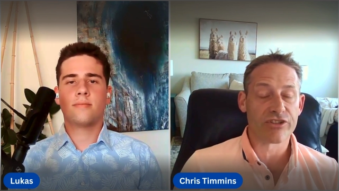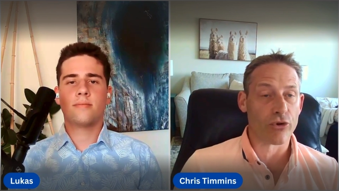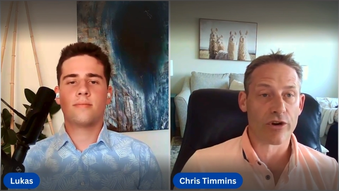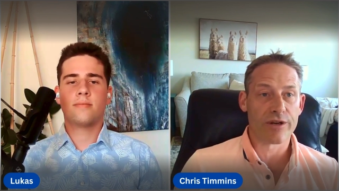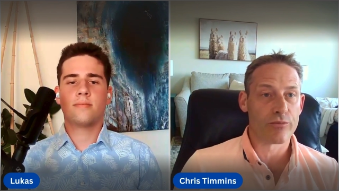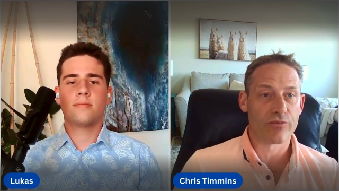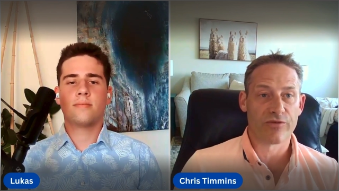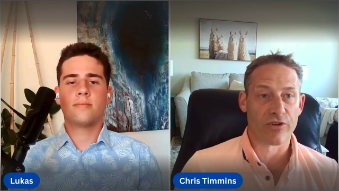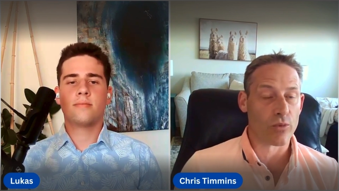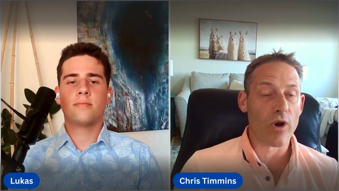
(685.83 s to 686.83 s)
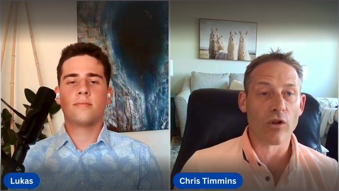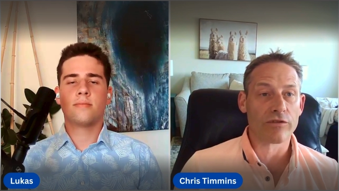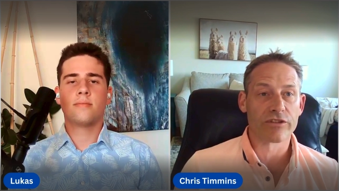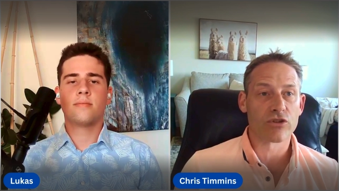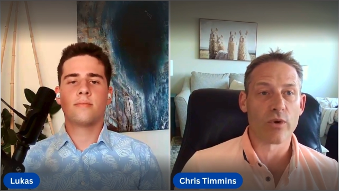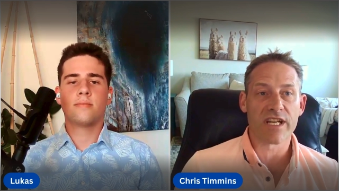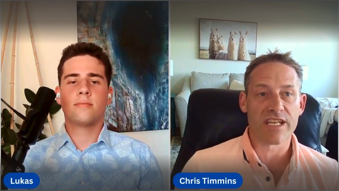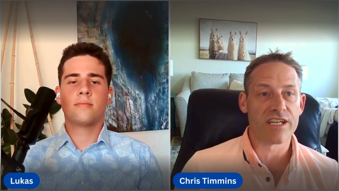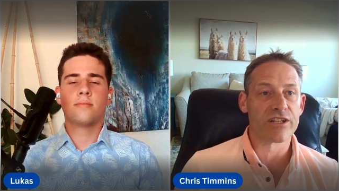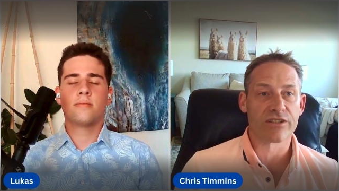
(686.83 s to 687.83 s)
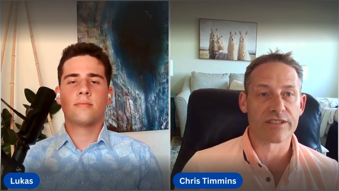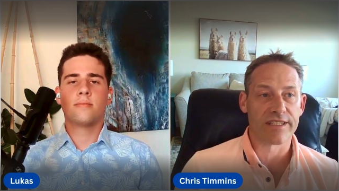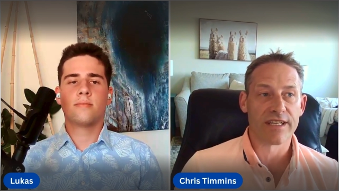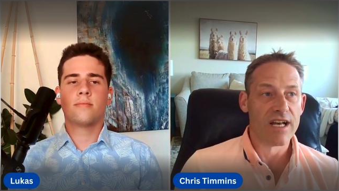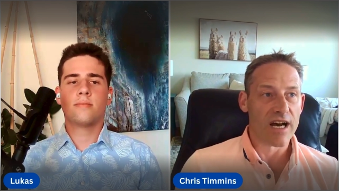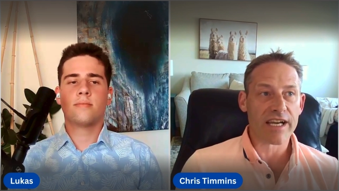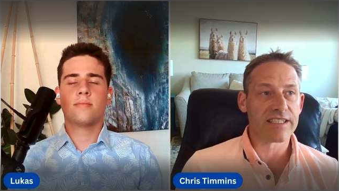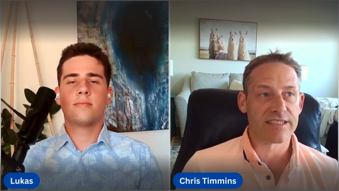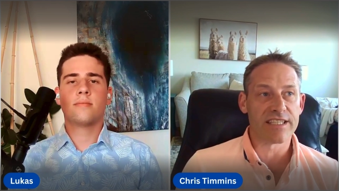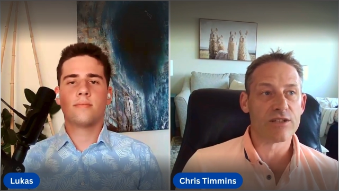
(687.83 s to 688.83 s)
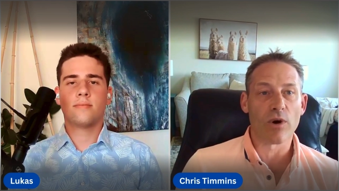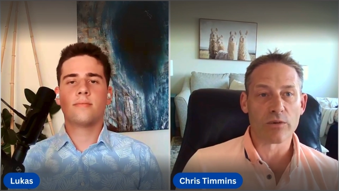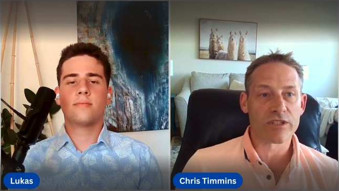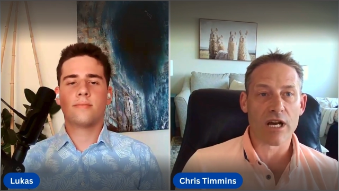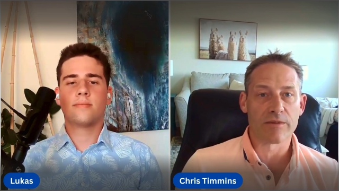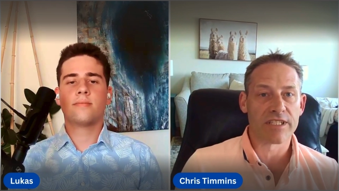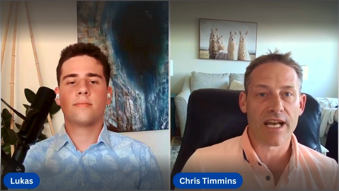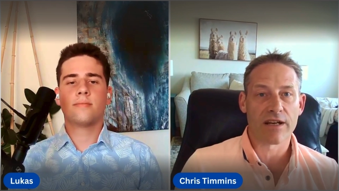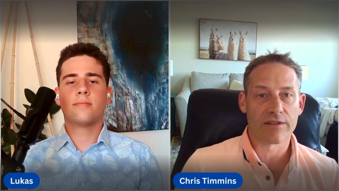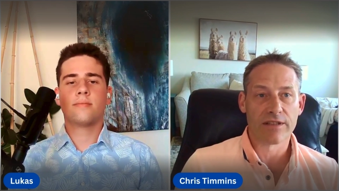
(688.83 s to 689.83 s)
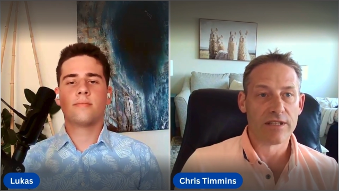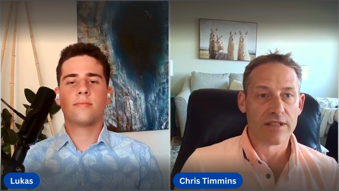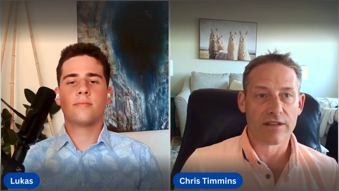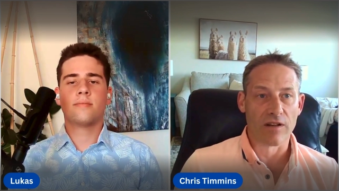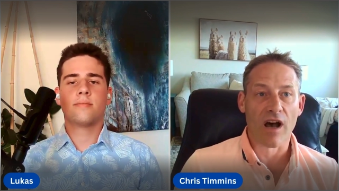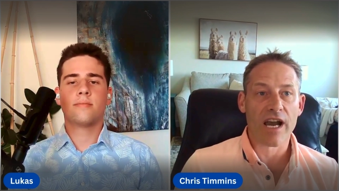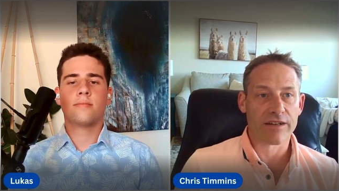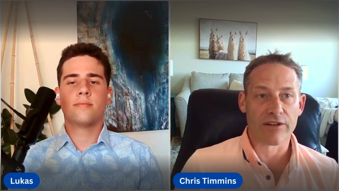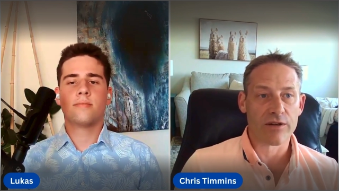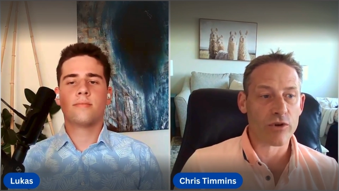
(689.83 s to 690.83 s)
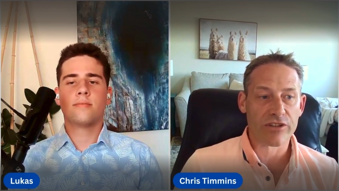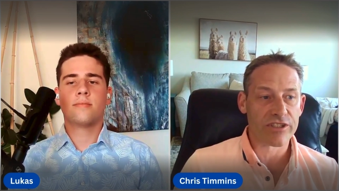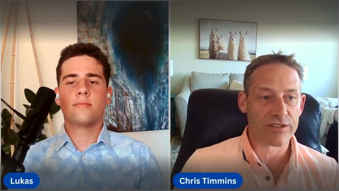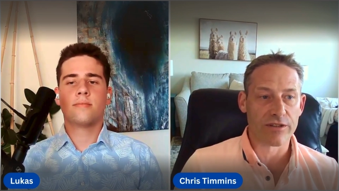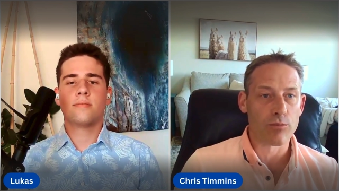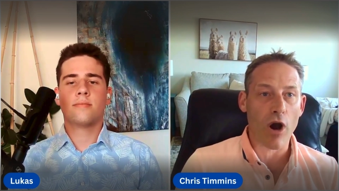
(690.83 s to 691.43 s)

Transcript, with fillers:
Speaker 1: story for well over 20 years, and I could see what was coming down the line, right? The